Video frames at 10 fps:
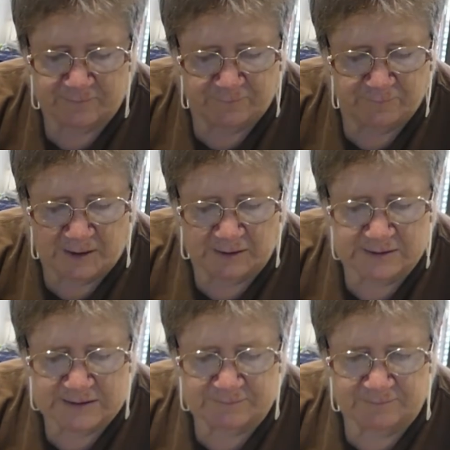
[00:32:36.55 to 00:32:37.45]

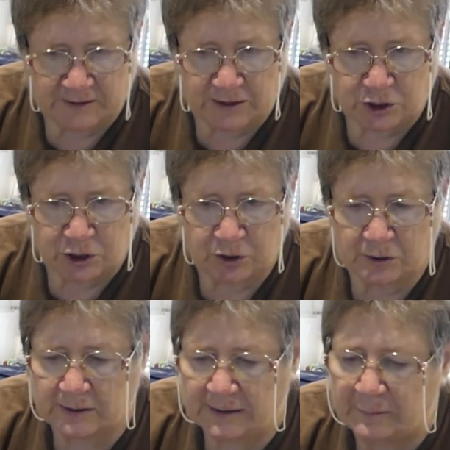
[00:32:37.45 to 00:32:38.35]
relatively
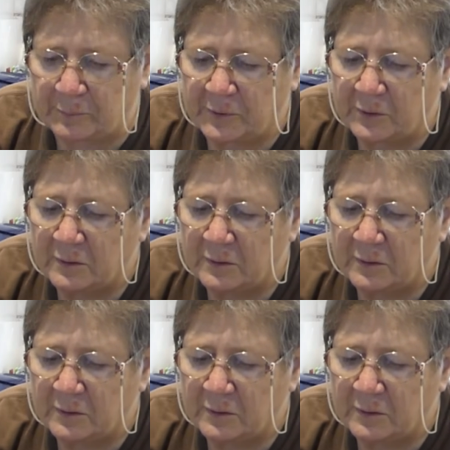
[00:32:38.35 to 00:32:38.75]
new clip,